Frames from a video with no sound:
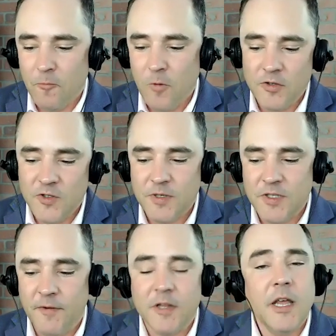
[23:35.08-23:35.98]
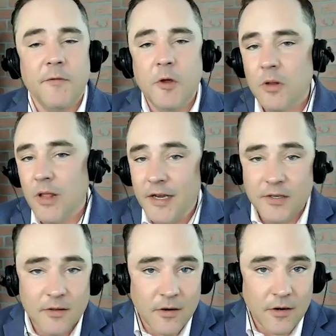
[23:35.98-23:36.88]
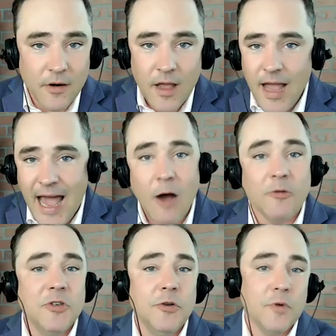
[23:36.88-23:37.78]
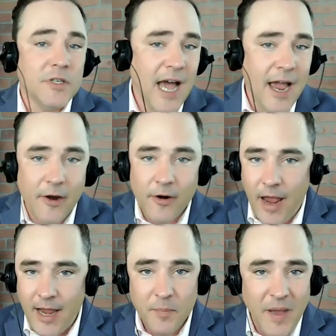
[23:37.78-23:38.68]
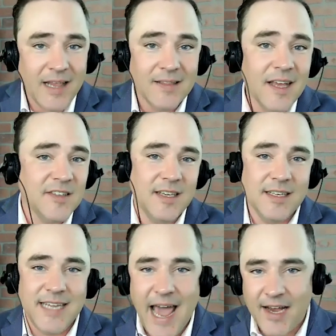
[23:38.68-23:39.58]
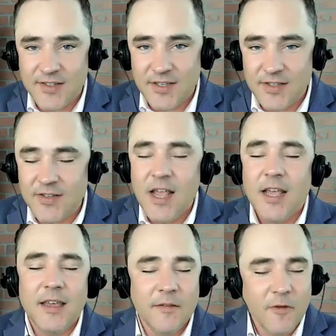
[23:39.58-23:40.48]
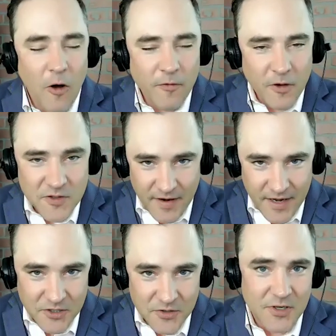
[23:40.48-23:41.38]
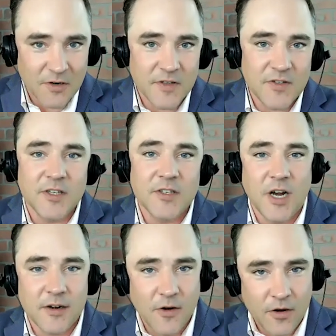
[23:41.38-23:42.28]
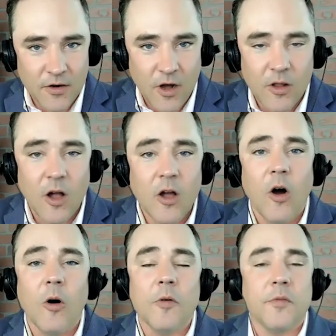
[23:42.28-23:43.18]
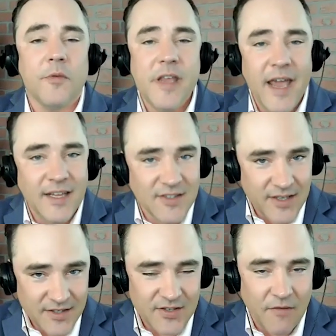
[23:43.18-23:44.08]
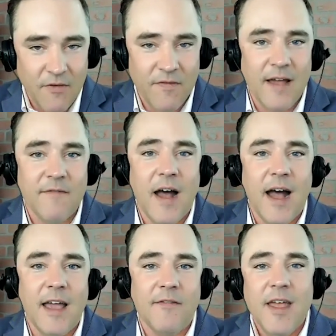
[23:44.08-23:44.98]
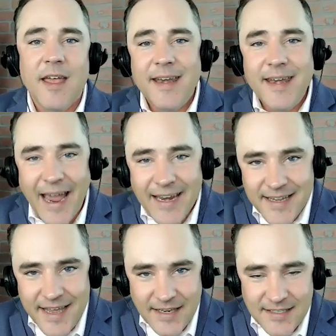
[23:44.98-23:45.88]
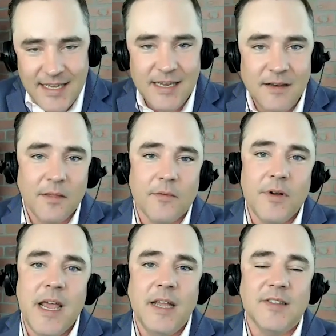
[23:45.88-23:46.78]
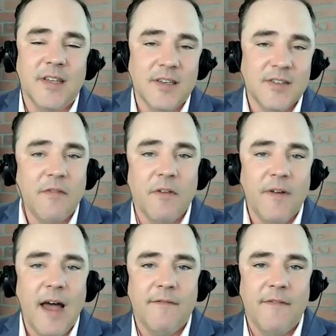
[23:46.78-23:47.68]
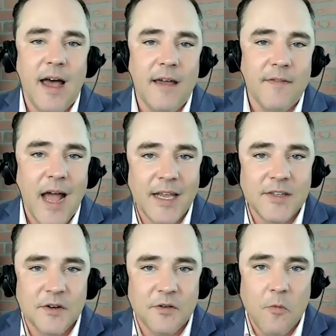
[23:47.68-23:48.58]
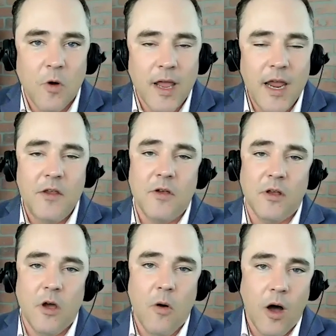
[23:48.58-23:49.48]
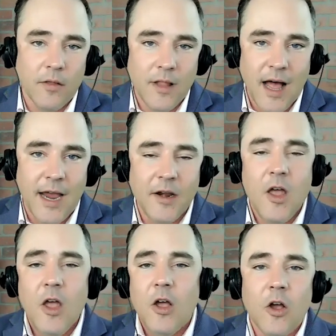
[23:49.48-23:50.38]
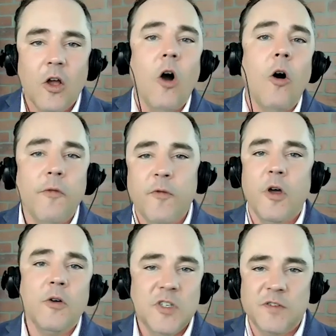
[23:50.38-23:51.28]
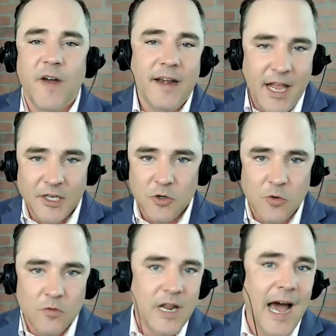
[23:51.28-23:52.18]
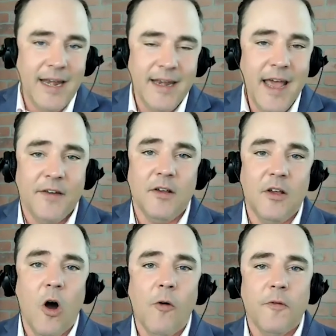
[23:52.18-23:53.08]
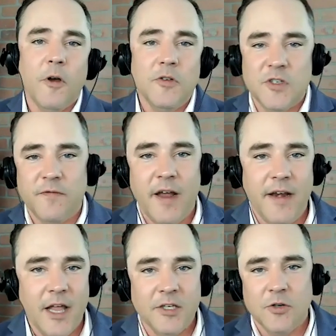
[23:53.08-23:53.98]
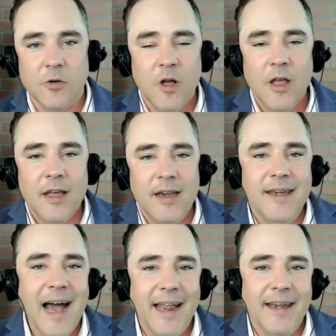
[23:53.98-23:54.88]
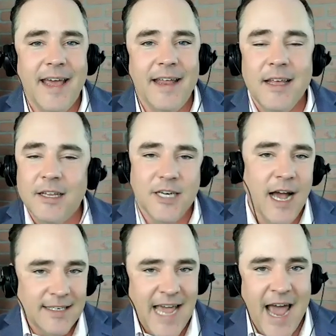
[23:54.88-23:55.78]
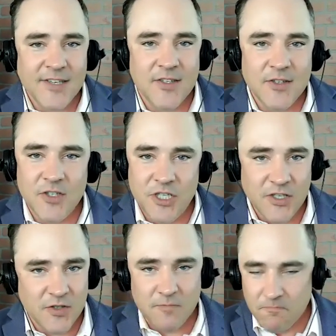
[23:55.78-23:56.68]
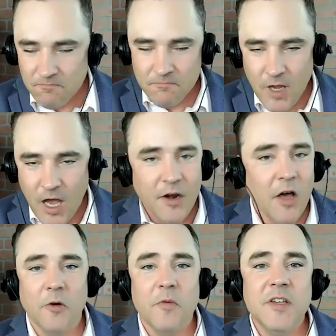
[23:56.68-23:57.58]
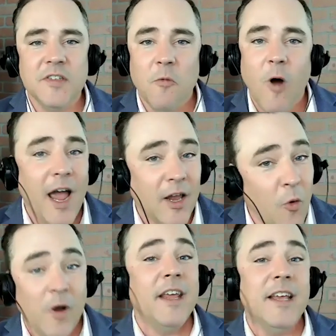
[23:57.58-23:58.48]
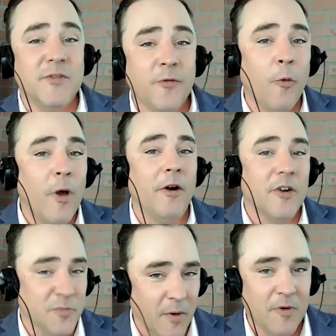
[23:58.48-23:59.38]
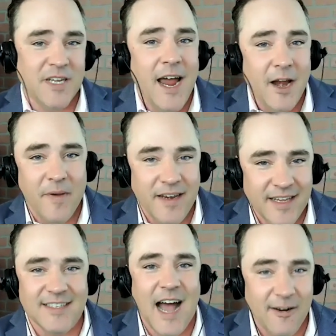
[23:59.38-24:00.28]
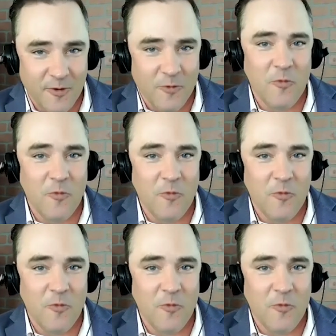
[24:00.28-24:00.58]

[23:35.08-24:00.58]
Well, specifically, if you would like to learn how to retire and pay less in taxes, give GulfCoast Financial Services, John Kuykendall, a call, 386-755-9018, 386-755-9018. You can go online, gulfcoastfinancial.net, gulfcoastfinancial.net. John, taxes, just another reason why quitting is for winners, but retirement is not for